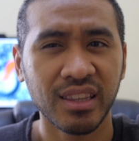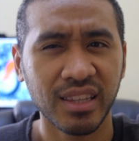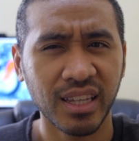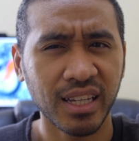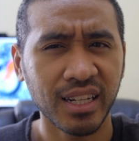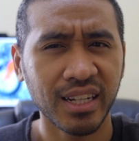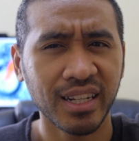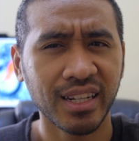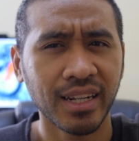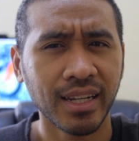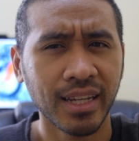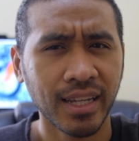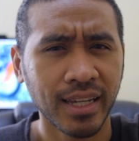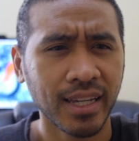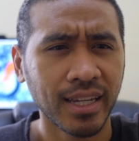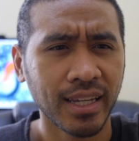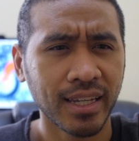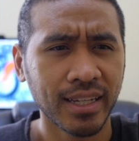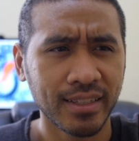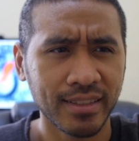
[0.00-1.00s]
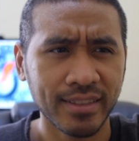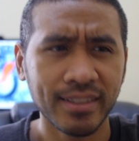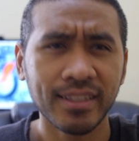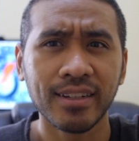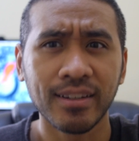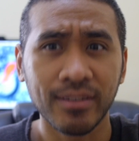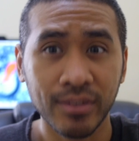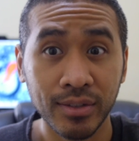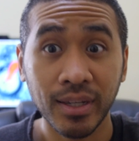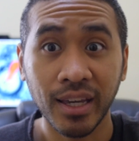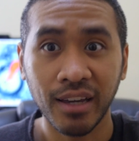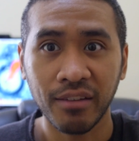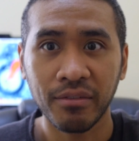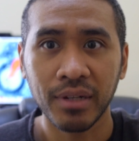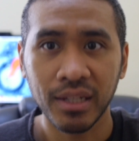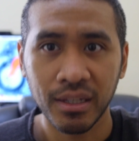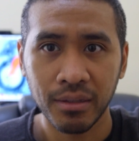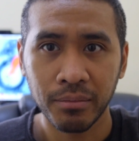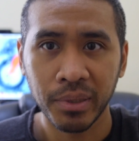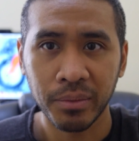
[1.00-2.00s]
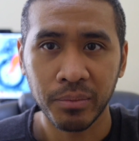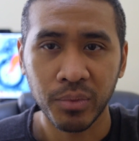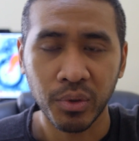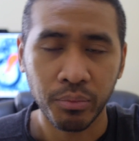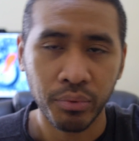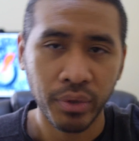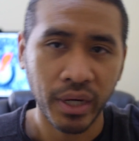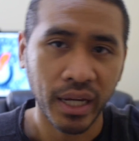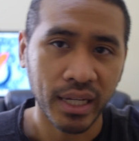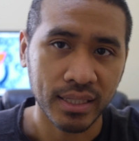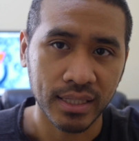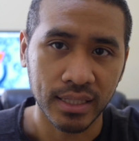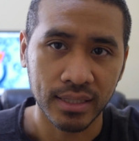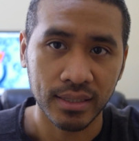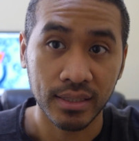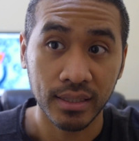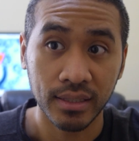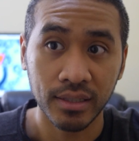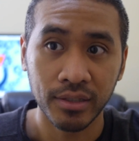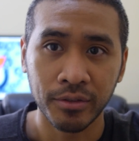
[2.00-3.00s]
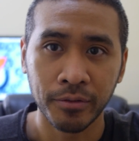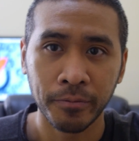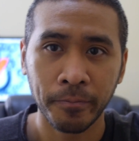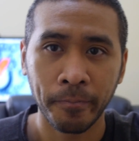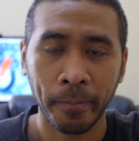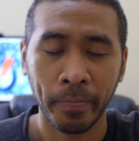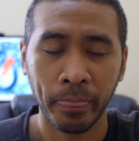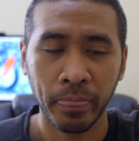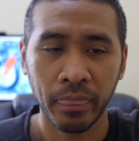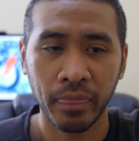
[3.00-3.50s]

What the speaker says: Then, you have a little bit more practice to do.